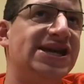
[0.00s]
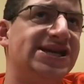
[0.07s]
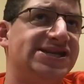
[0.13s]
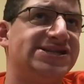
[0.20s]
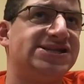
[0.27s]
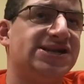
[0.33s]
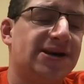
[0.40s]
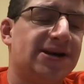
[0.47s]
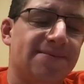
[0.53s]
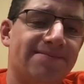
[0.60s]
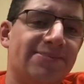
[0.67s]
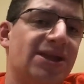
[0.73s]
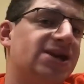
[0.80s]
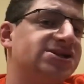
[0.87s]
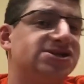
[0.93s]
at the
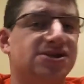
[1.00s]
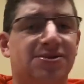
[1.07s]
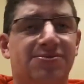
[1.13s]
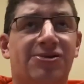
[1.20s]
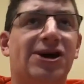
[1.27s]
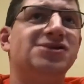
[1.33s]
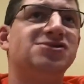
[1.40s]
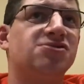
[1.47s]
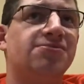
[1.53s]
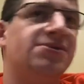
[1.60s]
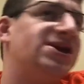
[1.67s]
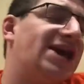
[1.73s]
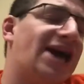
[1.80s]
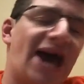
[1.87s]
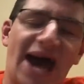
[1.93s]
Patriots and
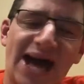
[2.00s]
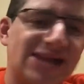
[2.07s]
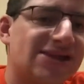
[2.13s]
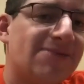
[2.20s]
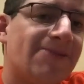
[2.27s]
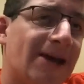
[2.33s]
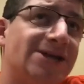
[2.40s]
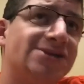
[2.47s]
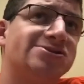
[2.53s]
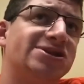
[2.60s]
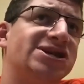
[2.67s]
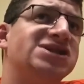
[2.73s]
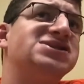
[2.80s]
at the Jets.